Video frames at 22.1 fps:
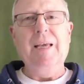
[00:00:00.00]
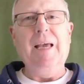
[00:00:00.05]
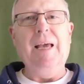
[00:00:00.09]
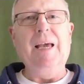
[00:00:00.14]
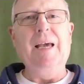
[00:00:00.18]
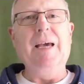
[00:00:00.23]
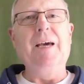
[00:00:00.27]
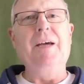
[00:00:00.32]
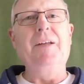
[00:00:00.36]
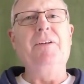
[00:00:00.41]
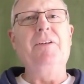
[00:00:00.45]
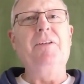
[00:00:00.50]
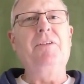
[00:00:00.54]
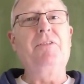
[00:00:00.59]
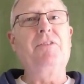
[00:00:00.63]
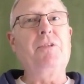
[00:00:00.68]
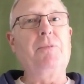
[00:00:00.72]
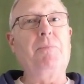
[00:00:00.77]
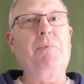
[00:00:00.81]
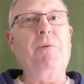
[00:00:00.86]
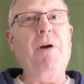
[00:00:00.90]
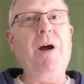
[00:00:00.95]
and
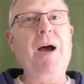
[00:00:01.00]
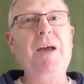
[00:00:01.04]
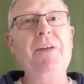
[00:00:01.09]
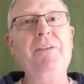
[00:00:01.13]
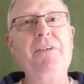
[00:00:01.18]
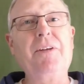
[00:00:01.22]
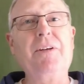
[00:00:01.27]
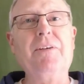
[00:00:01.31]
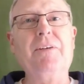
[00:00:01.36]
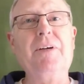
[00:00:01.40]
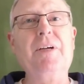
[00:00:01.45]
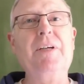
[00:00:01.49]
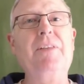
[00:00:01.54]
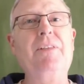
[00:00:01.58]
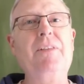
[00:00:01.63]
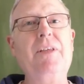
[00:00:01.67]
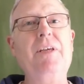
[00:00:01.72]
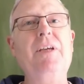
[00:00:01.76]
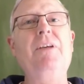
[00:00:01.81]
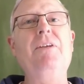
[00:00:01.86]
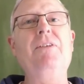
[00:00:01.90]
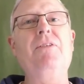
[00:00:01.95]
surprisingly,
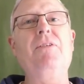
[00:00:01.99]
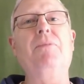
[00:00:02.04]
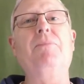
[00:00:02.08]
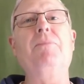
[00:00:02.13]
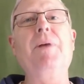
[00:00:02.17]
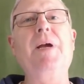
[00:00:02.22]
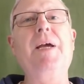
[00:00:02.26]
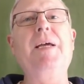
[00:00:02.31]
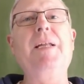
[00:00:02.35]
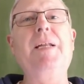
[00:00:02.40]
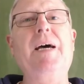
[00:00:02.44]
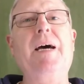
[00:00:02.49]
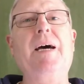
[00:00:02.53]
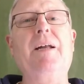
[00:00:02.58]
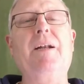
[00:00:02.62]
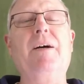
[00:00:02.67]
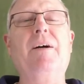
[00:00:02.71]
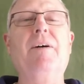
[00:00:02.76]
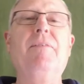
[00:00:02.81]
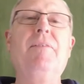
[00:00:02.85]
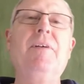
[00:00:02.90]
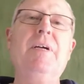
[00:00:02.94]
these are made out
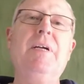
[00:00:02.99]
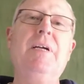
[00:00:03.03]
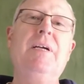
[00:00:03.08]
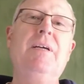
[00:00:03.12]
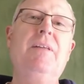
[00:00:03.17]
of